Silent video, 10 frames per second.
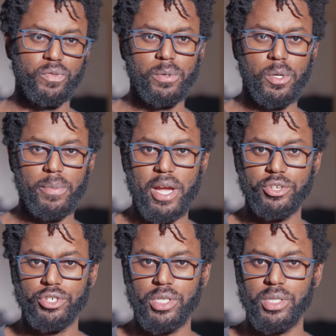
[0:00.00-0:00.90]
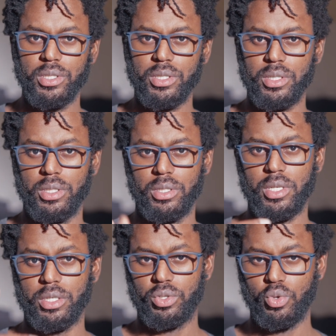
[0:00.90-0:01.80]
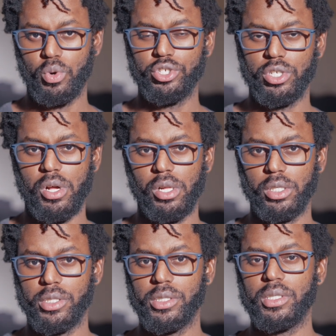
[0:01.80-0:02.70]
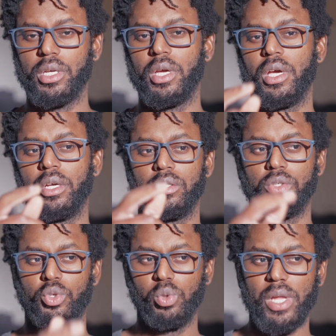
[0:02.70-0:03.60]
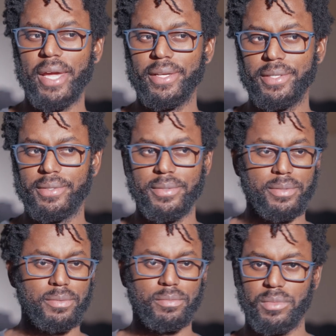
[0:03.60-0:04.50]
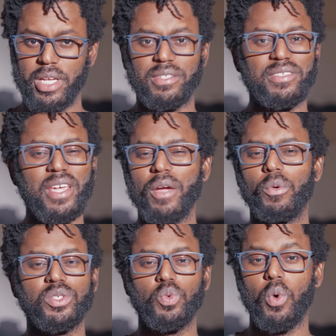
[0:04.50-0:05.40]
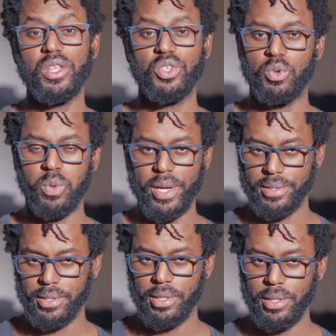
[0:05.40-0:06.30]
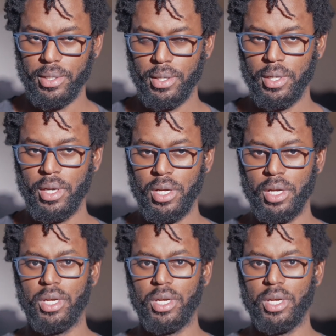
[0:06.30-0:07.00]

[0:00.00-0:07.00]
So two V1 batteries, that's $200. Two lights, let's say it was 120.